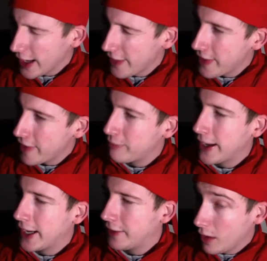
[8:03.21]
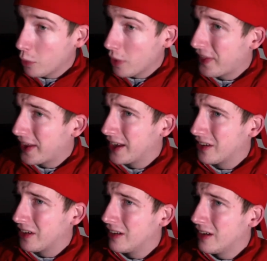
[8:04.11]
and they've made what they
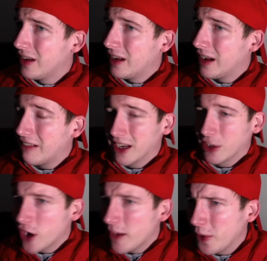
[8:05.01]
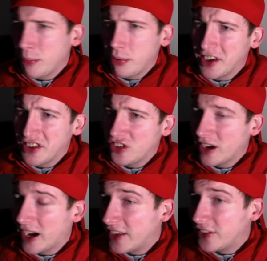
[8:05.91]
call like a tropical punch,
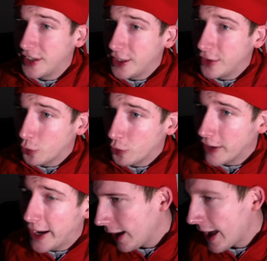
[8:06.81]
high C sort of vibe.